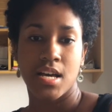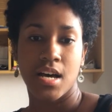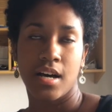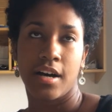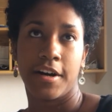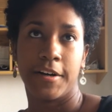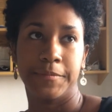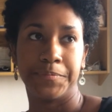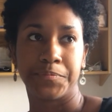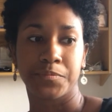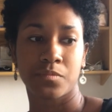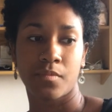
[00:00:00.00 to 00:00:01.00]

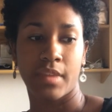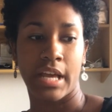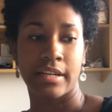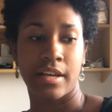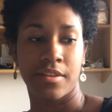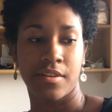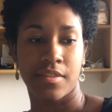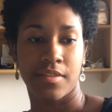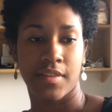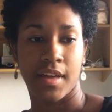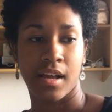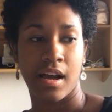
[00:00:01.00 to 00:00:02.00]
Another
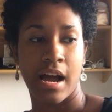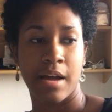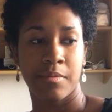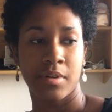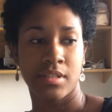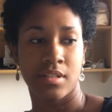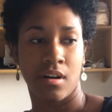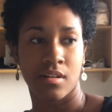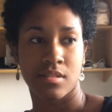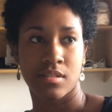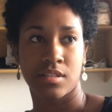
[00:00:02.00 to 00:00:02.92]
thing I would also